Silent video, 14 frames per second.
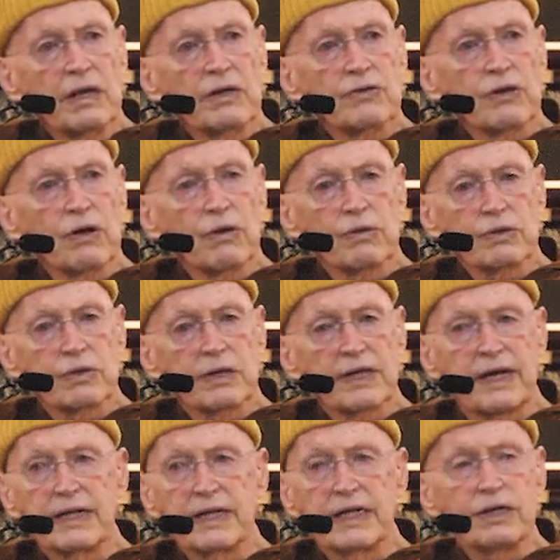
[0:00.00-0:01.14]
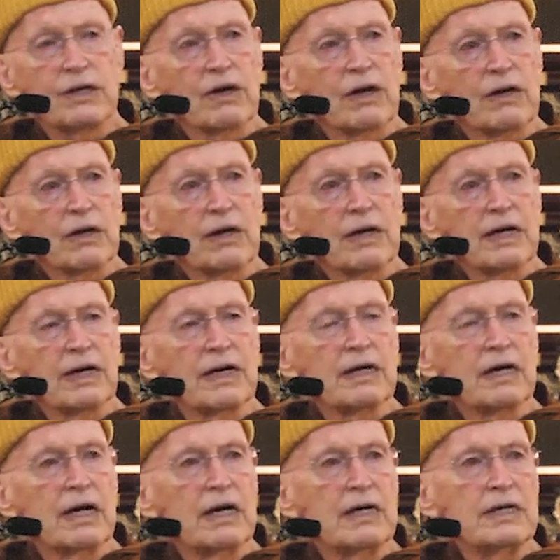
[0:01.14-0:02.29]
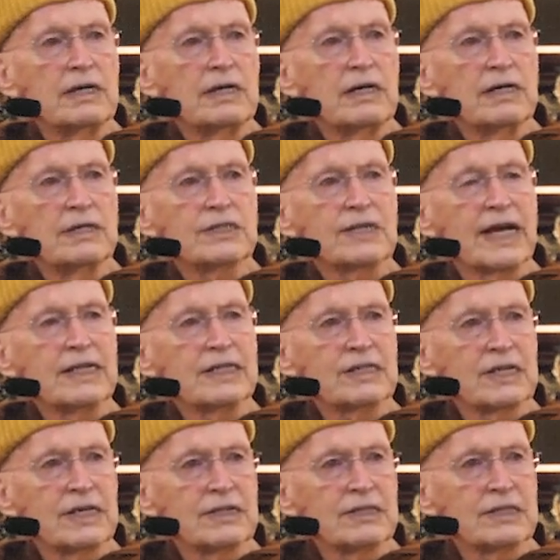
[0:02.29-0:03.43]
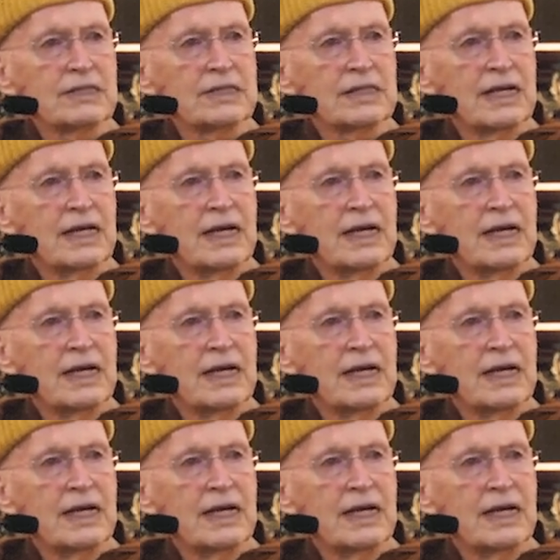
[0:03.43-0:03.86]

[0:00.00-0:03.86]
So sending your senses,